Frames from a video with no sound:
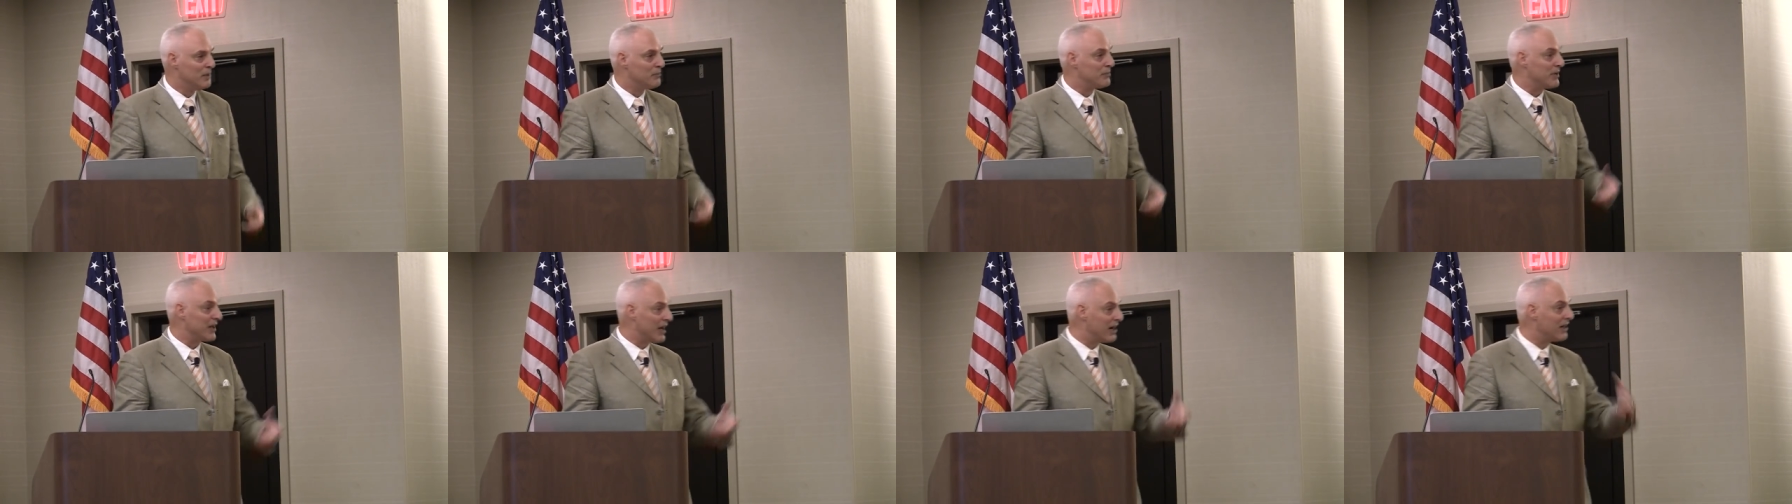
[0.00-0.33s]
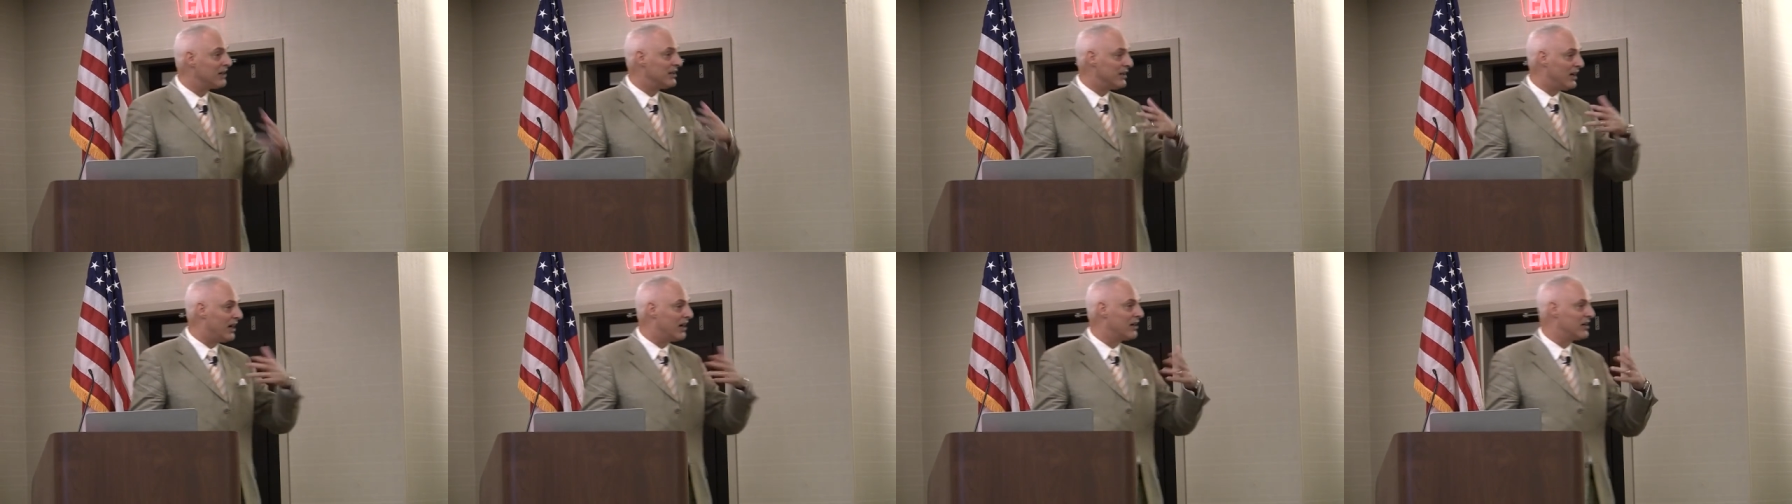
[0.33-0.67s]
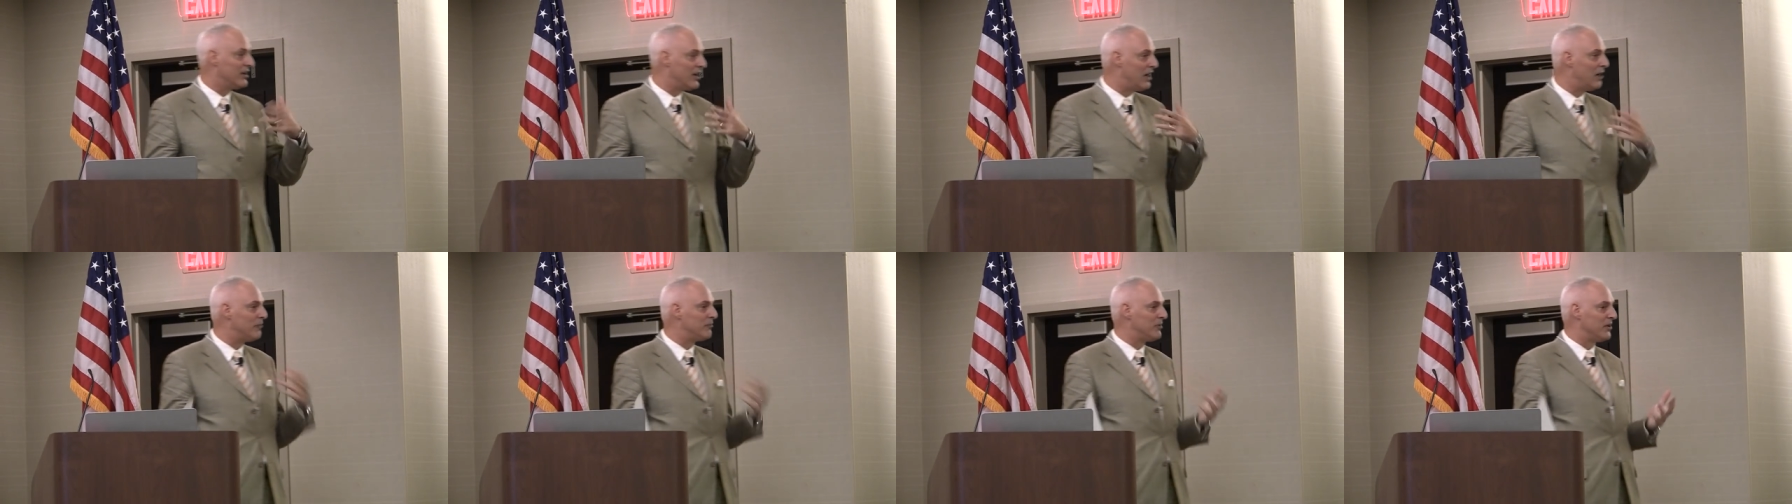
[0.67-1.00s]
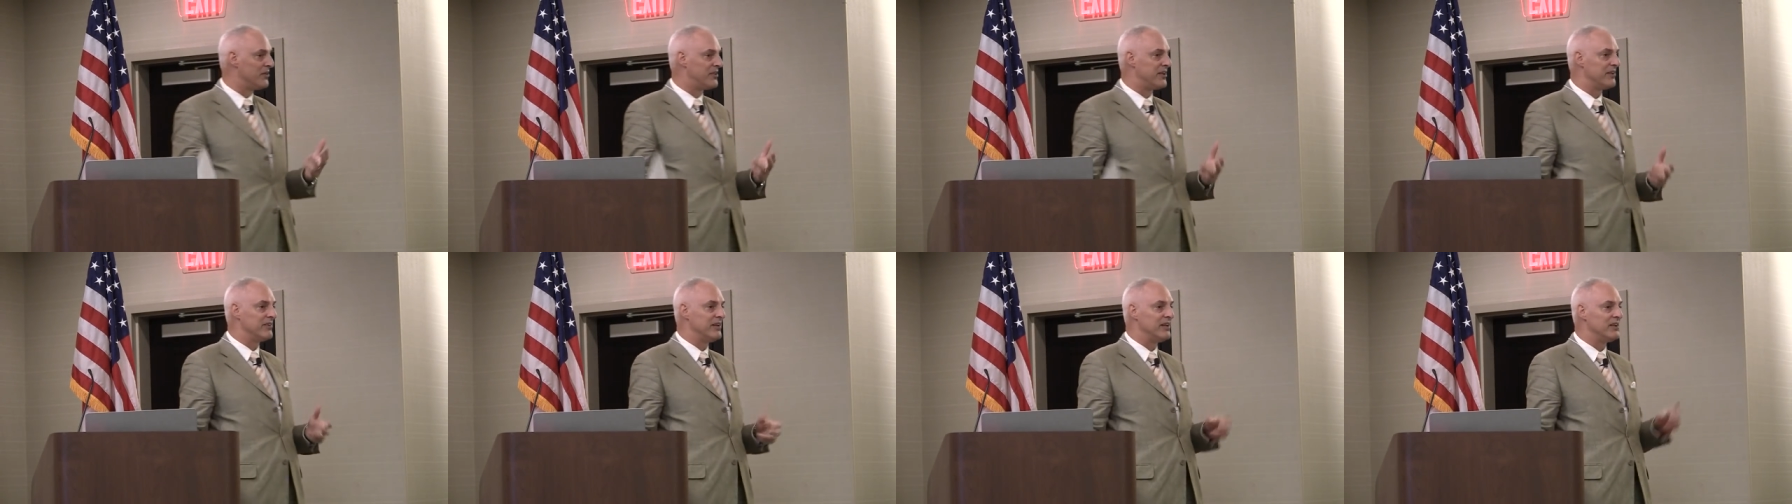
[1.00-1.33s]
But our, our
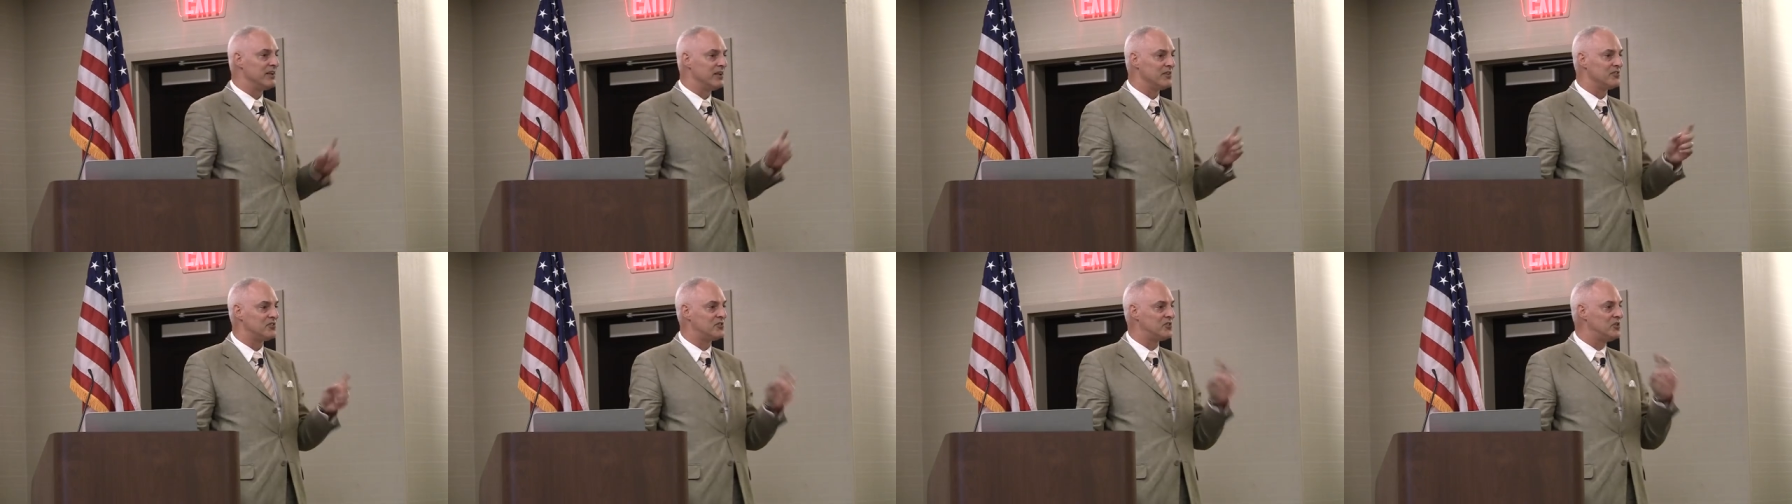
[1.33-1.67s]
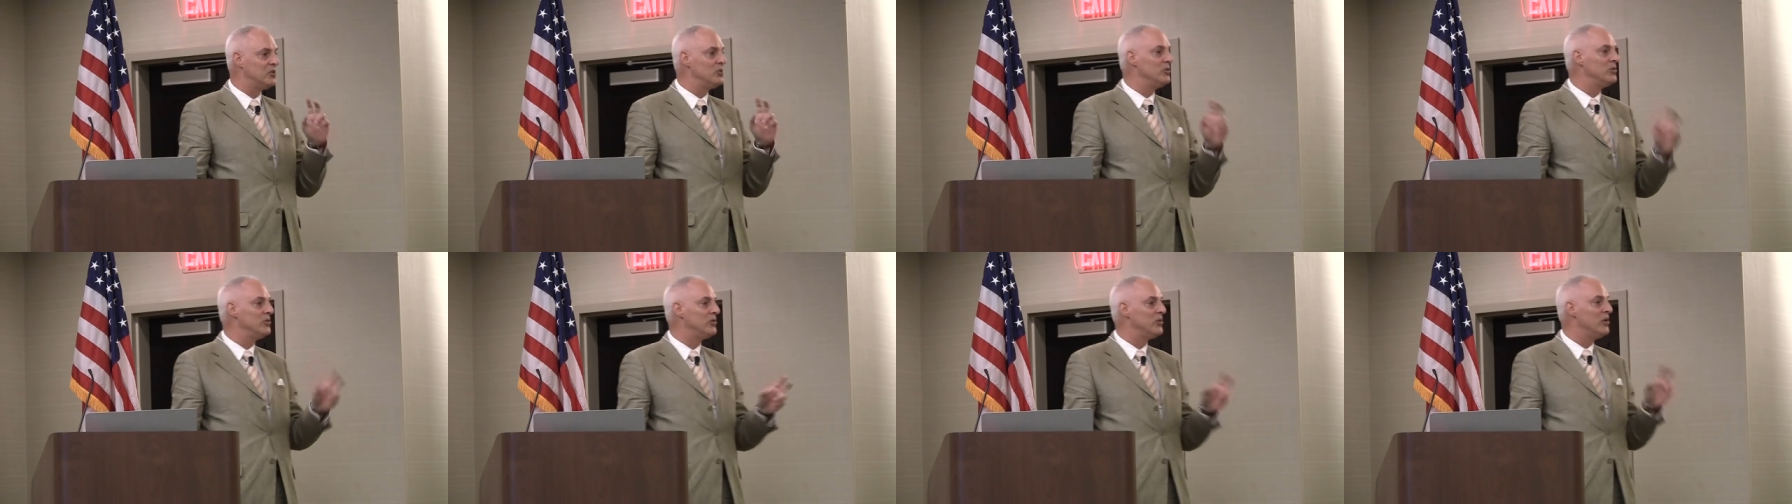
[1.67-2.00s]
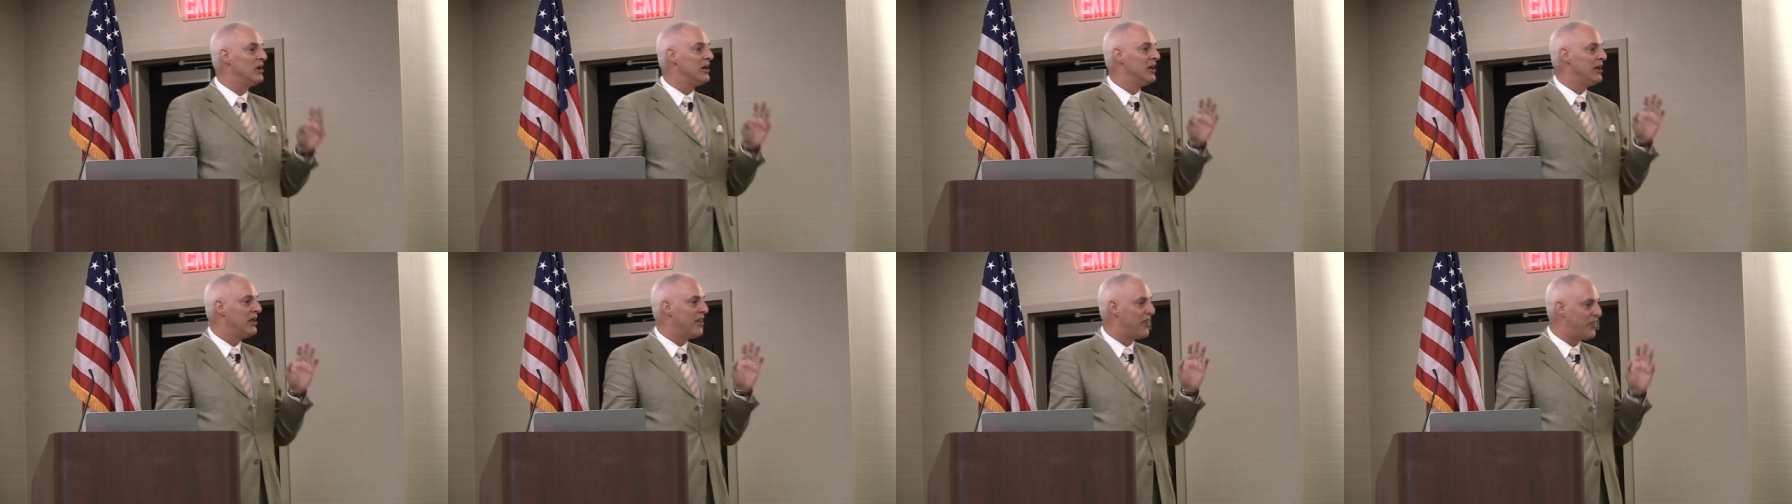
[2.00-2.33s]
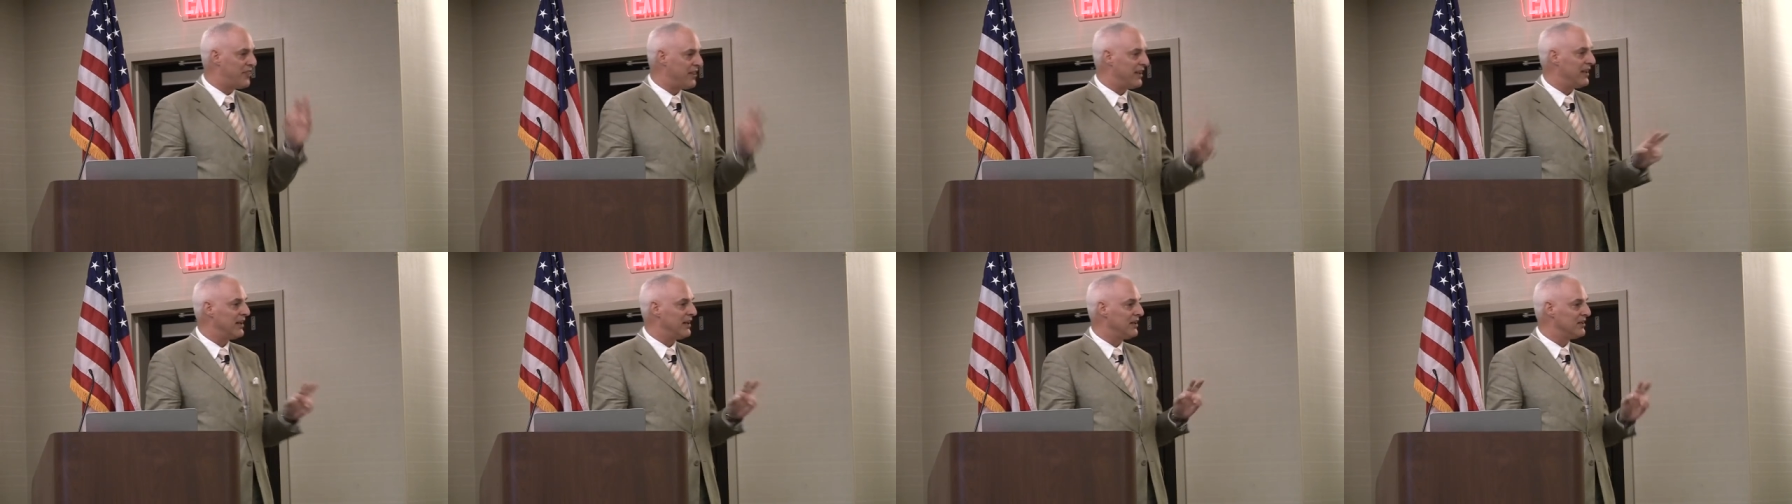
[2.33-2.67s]
humble theory does two
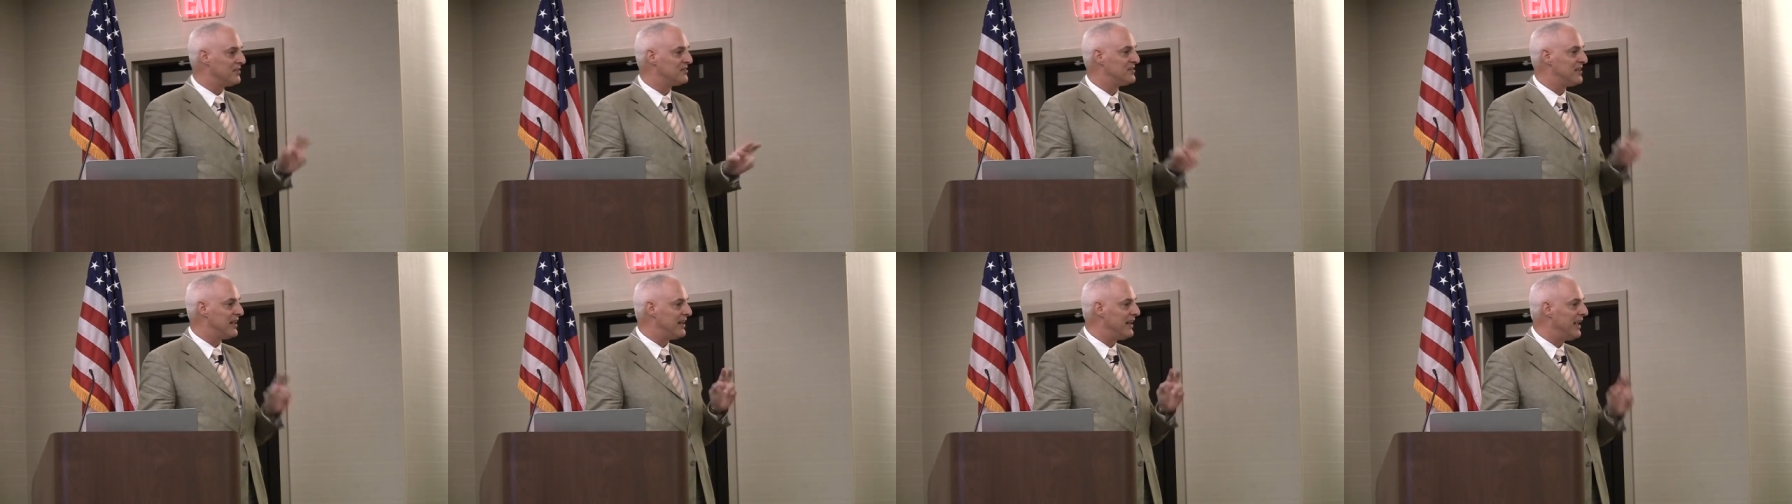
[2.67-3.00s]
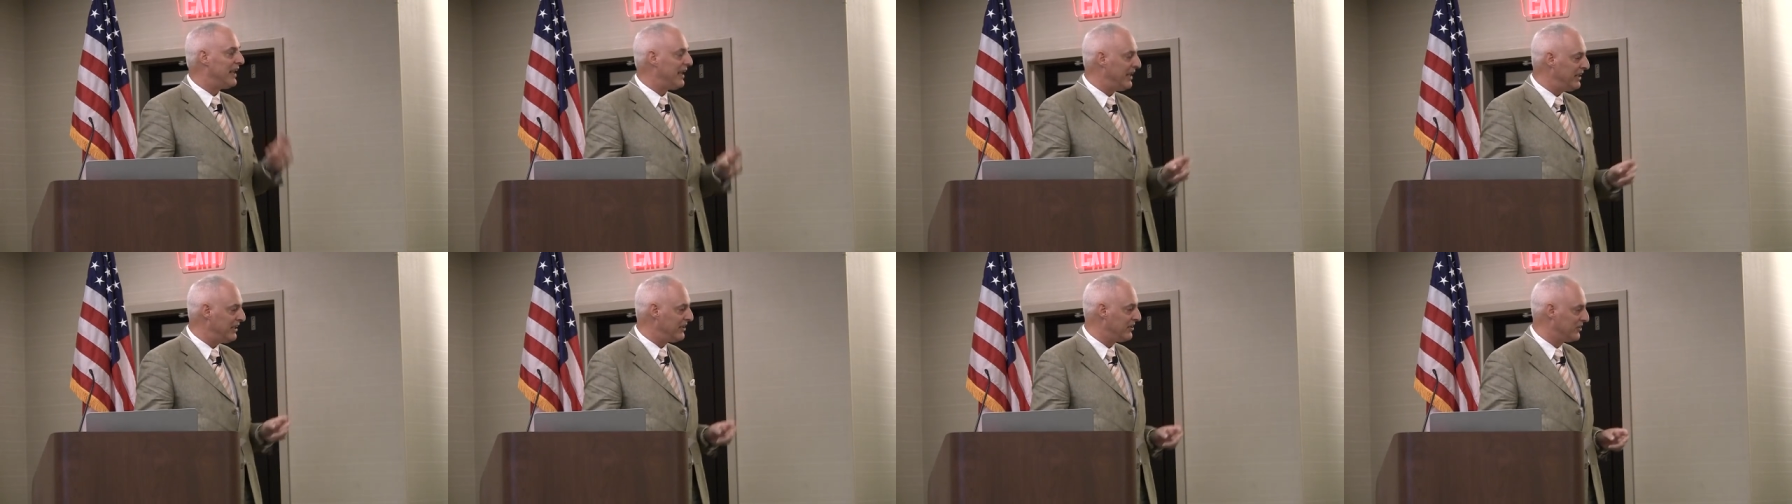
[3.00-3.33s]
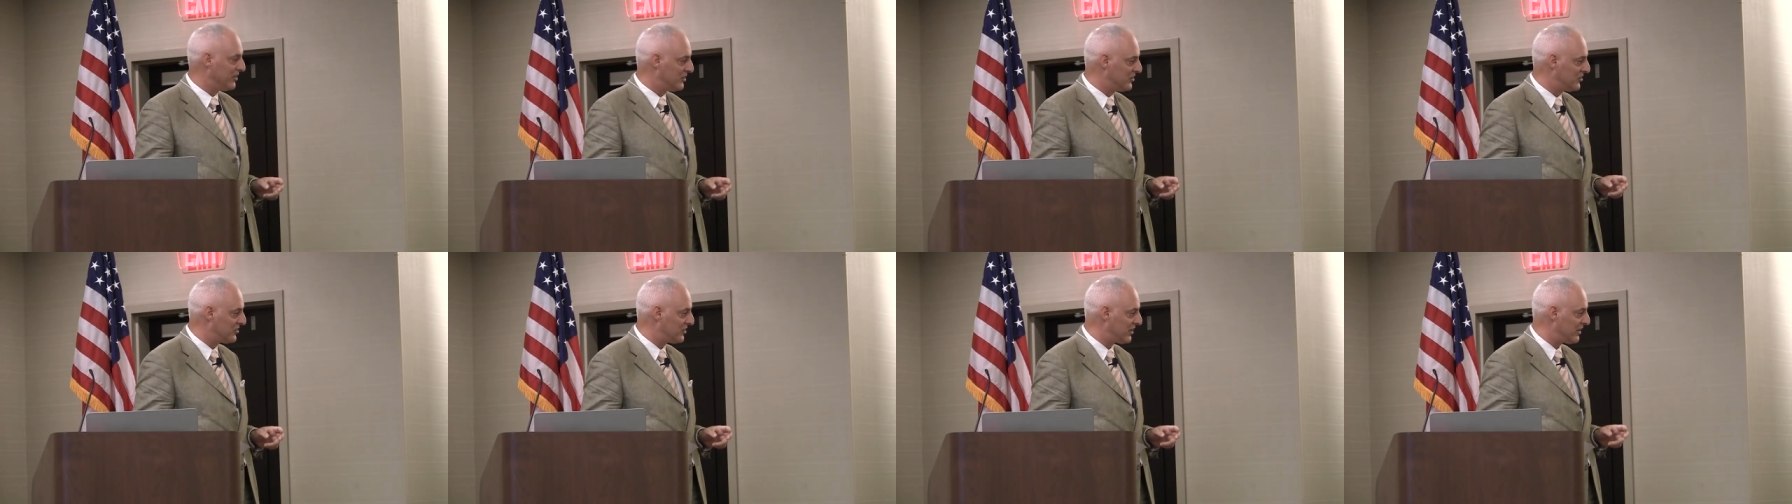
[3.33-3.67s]
things that any good,